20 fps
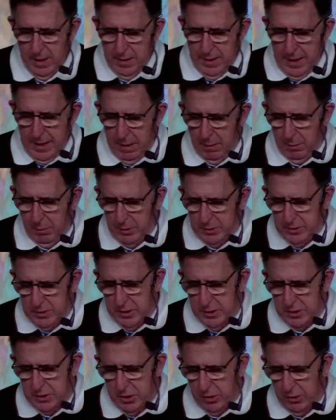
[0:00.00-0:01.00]
That was
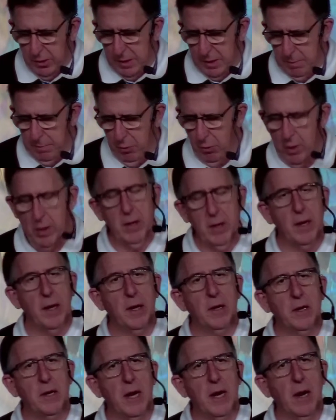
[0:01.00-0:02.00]
the turning point
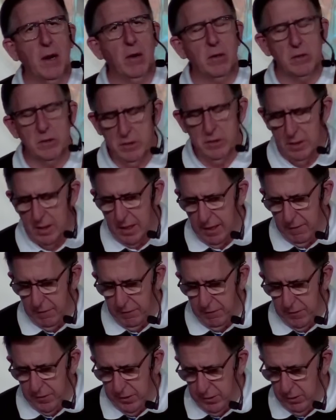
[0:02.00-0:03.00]
in Daryl's
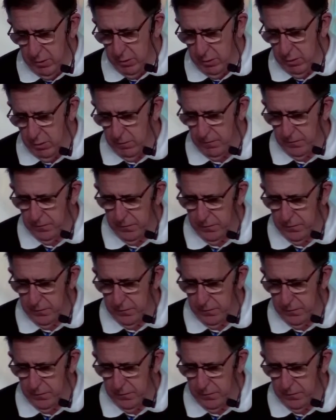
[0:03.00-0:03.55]
life, too.